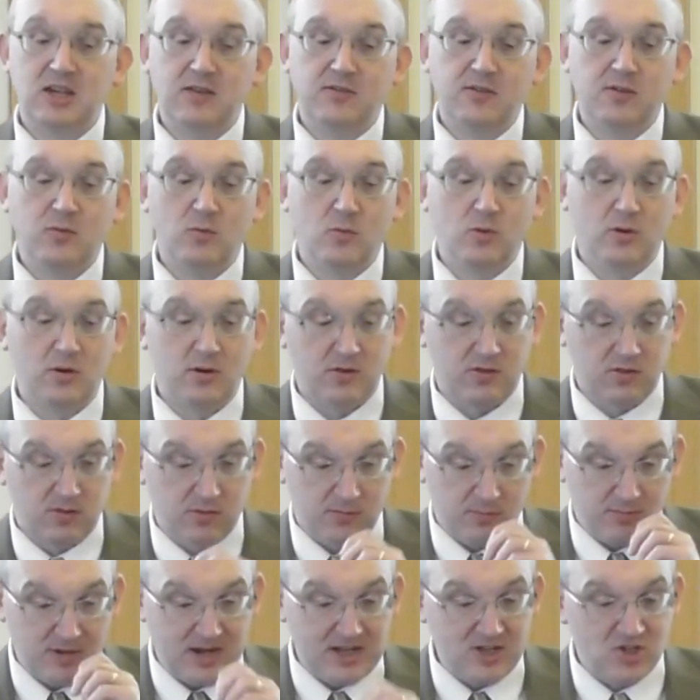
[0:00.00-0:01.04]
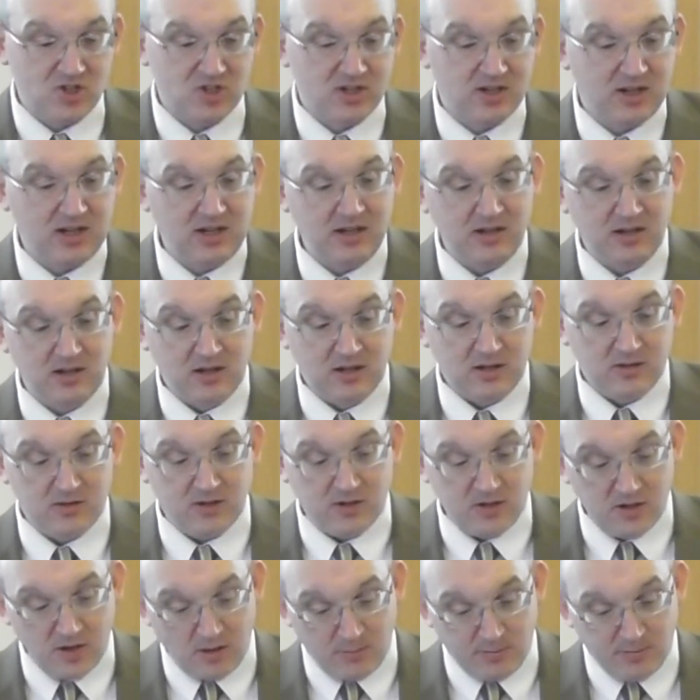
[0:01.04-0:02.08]
even worth mentioning
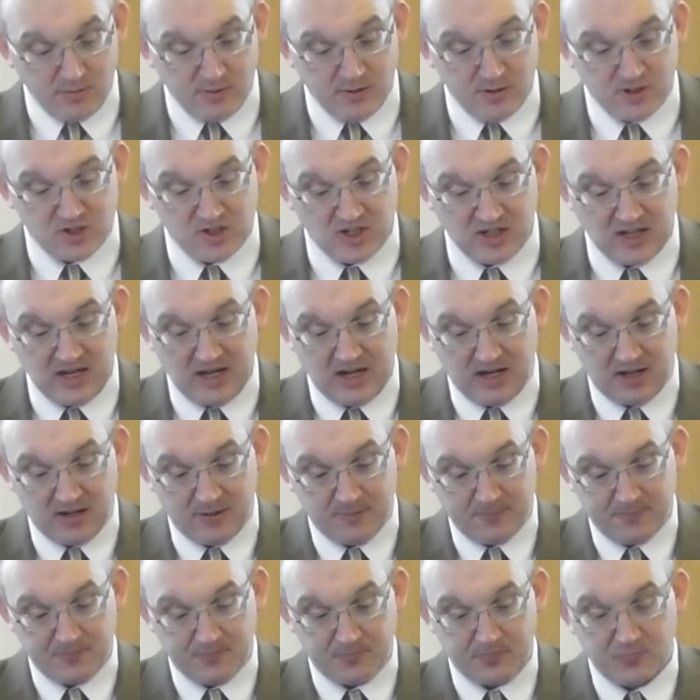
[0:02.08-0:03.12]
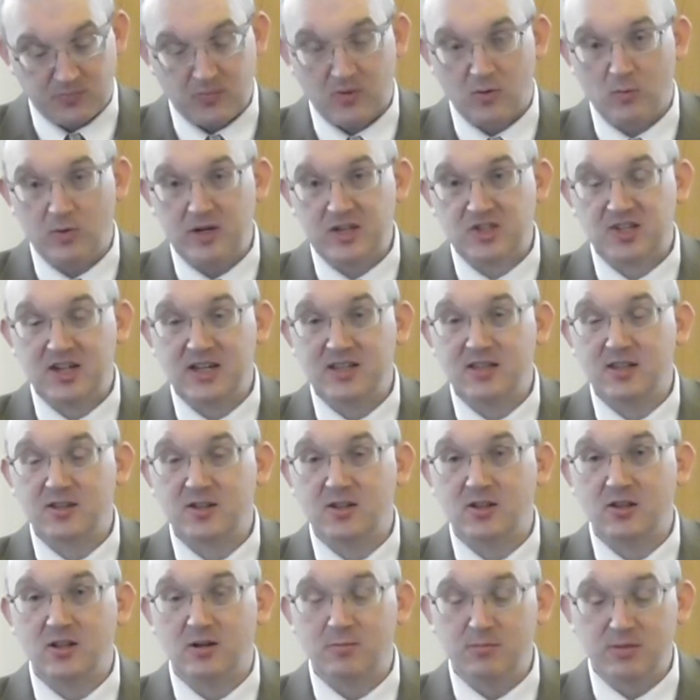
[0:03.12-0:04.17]
the numbers again. We said that
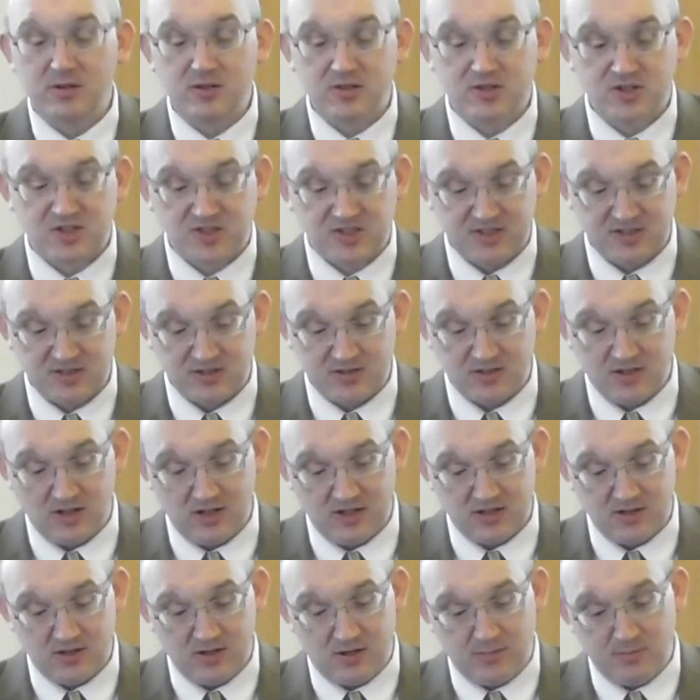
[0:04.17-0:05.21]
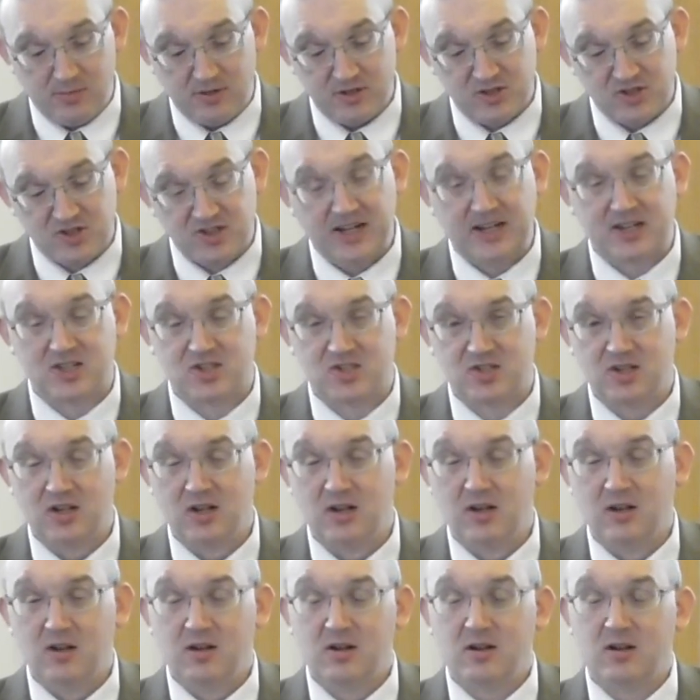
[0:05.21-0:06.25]
the number 6
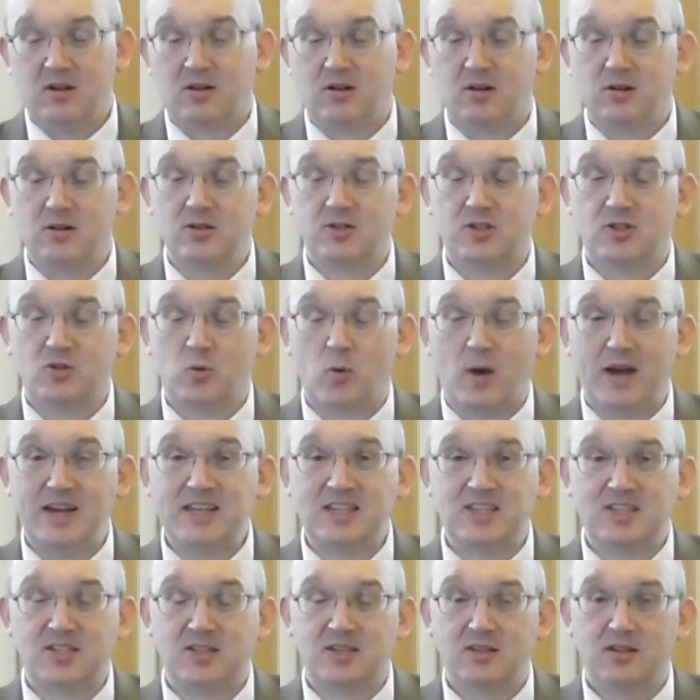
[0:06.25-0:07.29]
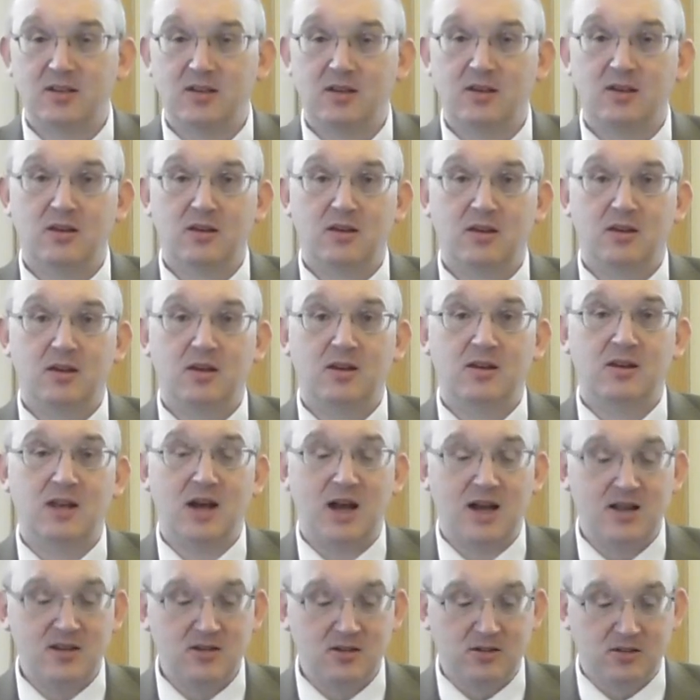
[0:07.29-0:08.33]
occurs twice in
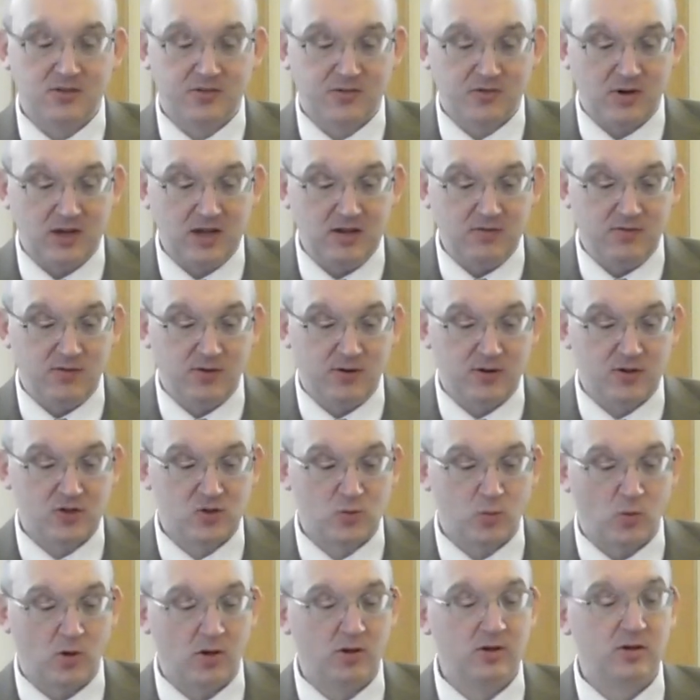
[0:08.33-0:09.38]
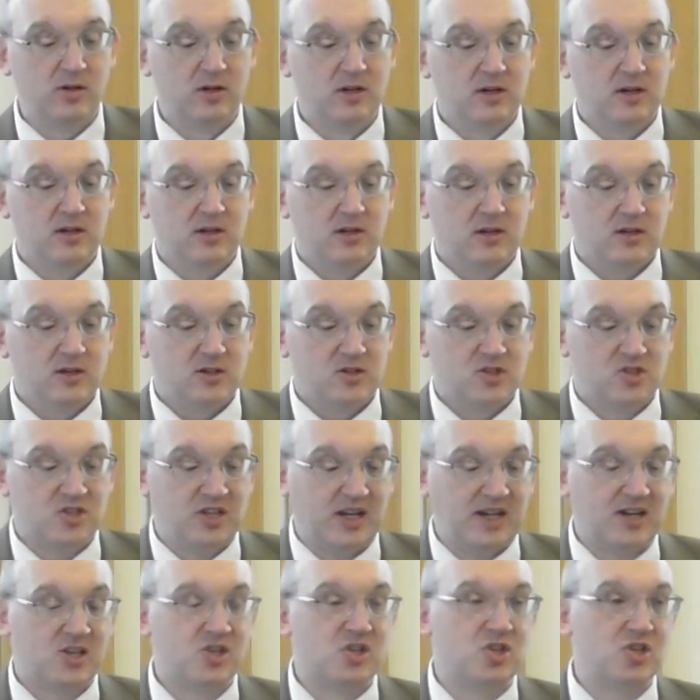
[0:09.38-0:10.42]
Daniel 3 verse 1.
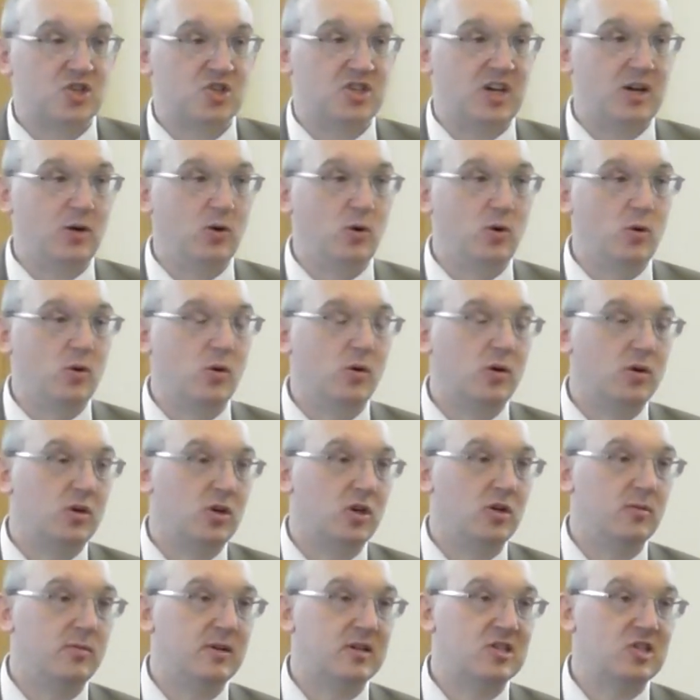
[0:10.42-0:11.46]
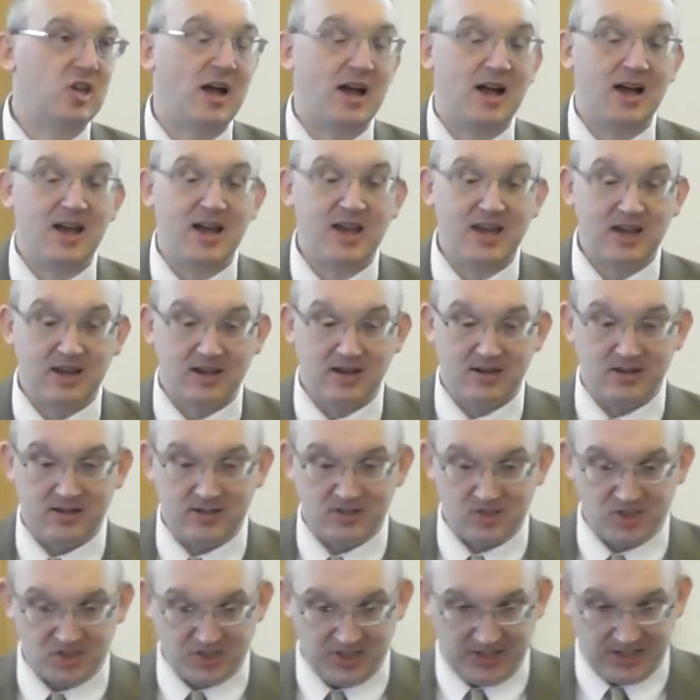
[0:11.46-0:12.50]
60 cubits high
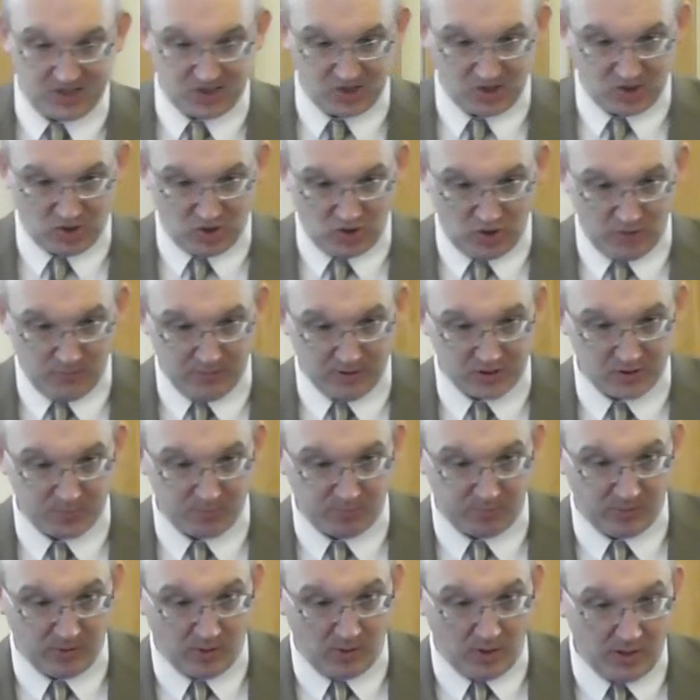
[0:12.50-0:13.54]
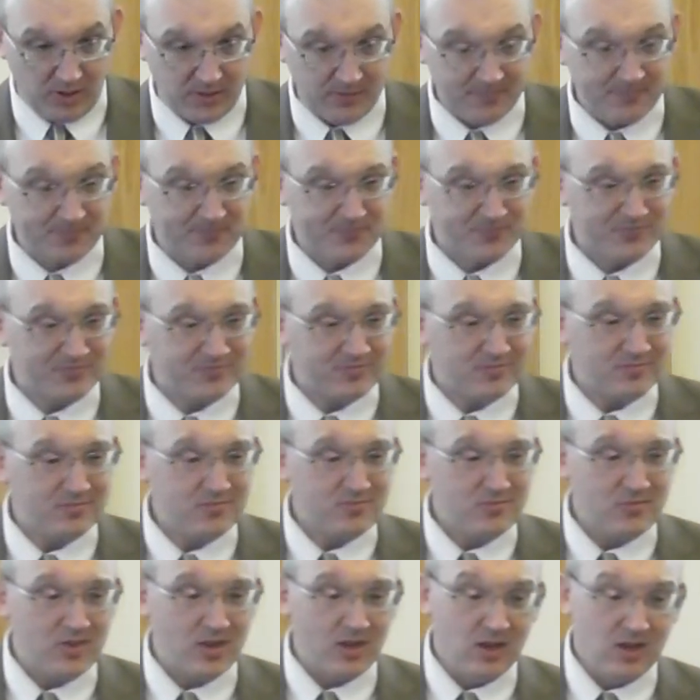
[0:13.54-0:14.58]
and 6 cubits broad.
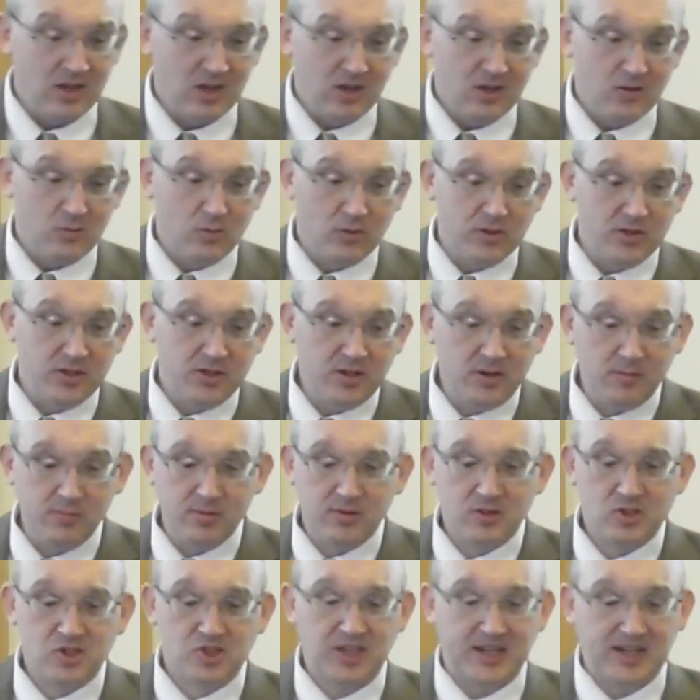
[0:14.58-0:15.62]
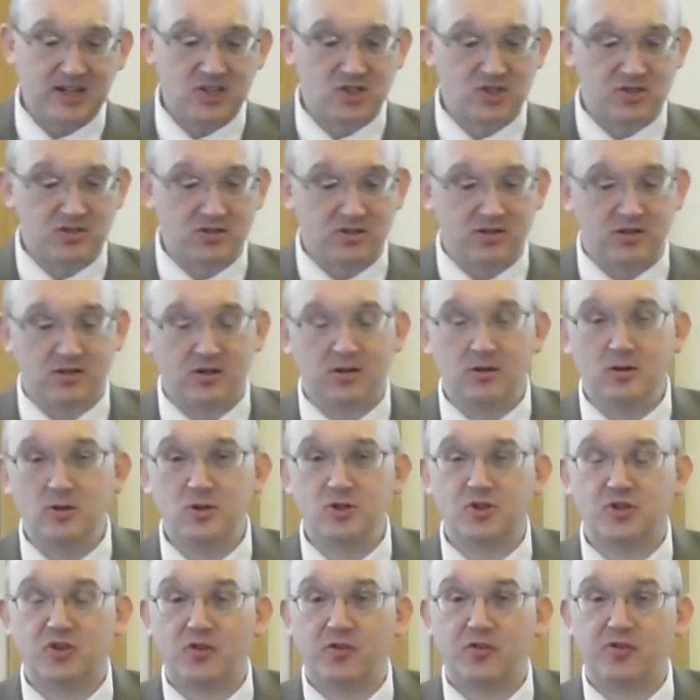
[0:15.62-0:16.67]
Well, the number 6
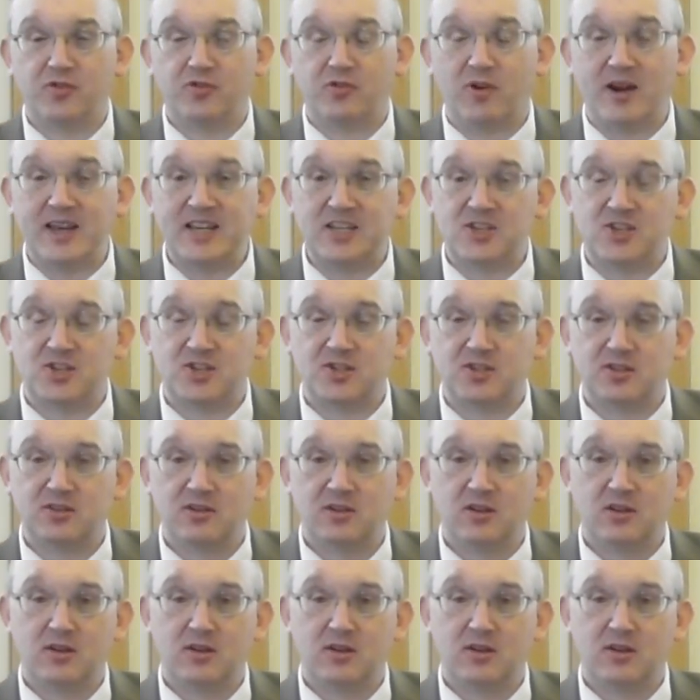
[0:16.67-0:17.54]
occurs thrice